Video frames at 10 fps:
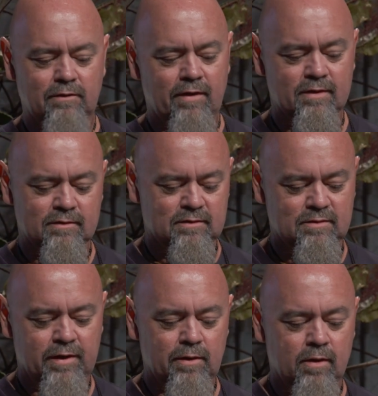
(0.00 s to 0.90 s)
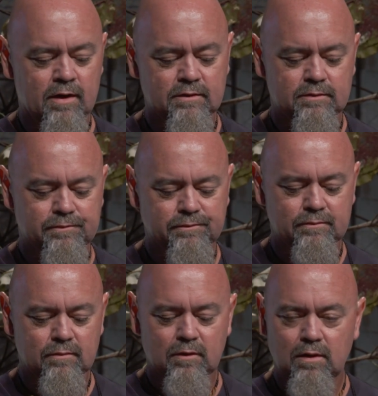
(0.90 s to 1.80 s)
of others in many ways.
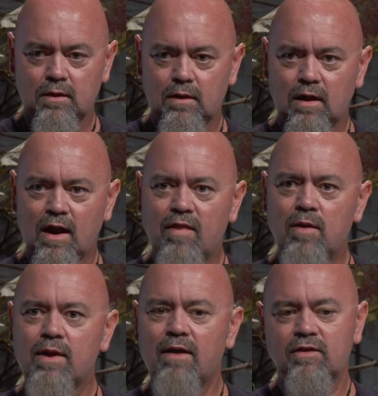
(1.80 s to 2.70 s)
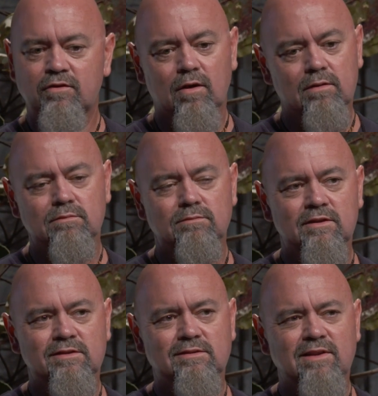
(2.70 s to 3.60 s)
And then we have this
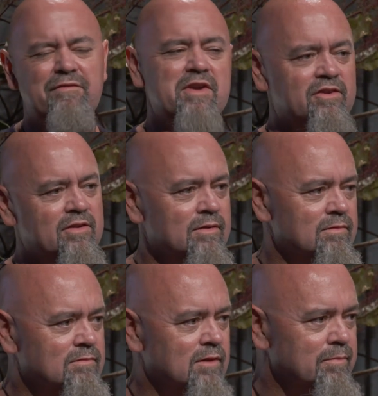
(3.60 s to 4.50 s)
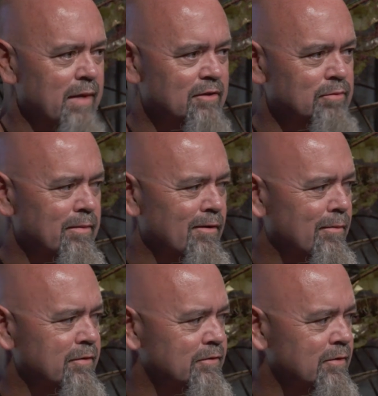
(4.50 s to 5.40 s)
definition that Max Weber
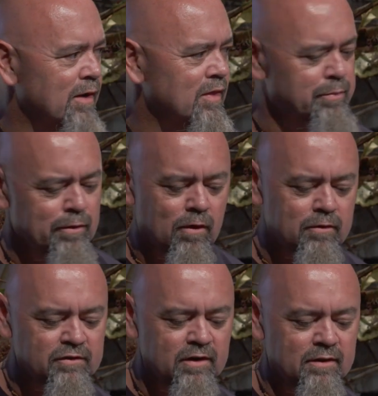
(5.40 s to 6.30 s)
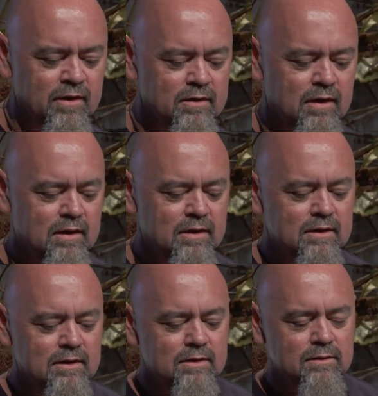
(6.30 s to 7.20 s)
offers around the bureaucracy that
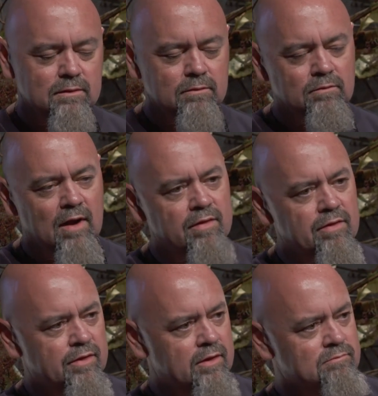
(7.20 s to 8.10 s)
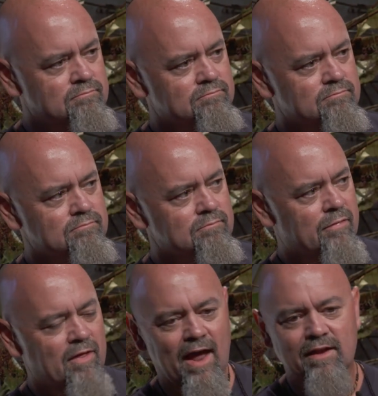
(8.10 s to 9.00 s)
rather than
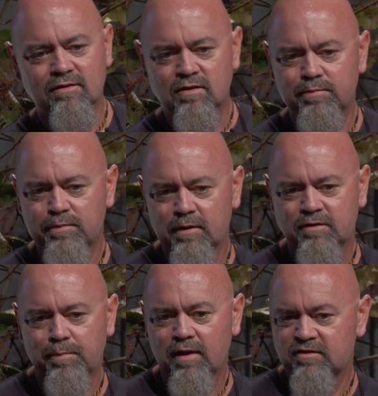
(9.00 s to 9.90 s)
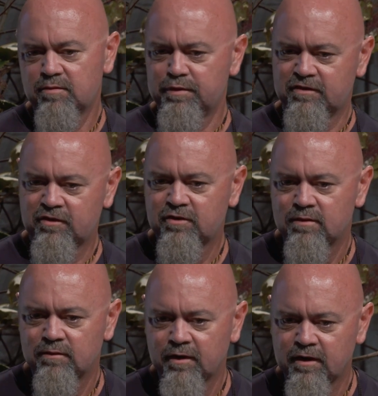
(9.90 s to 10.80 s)
that, it's a place of
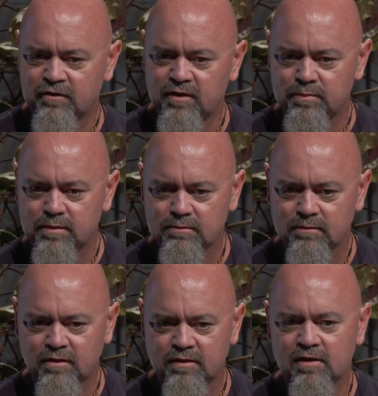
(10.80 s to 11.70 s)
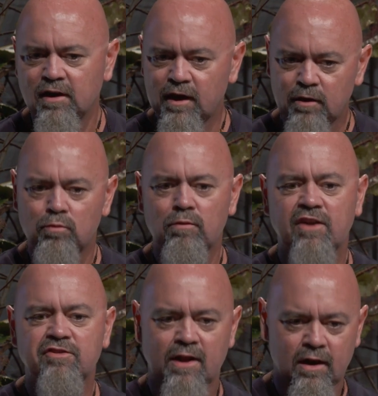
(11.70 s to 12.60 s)
position of leadership. So this legal
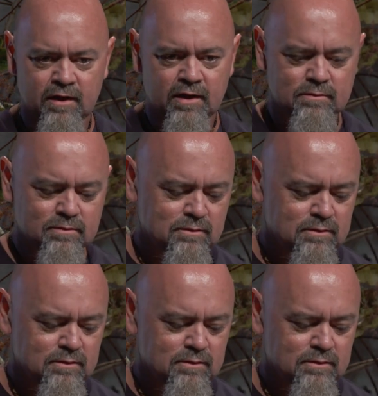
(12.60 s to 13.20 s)
rationality.